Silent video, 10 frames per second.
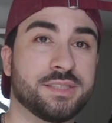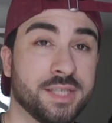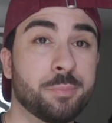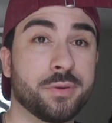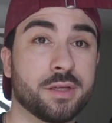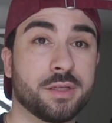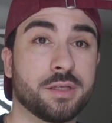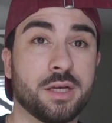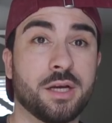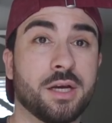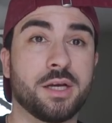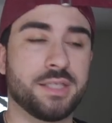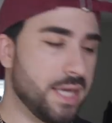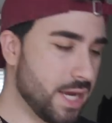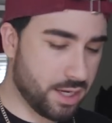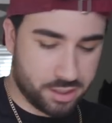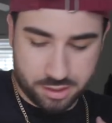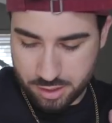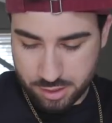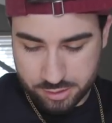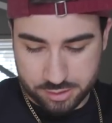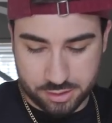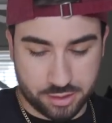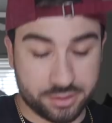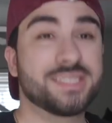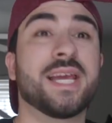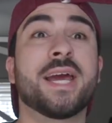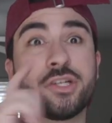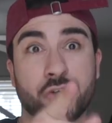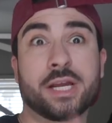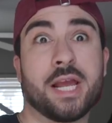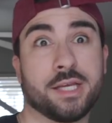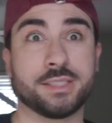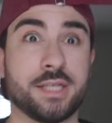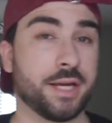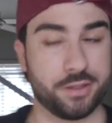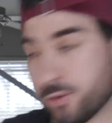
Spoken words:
Tip? Yeah. Stay out of dark alleys at night,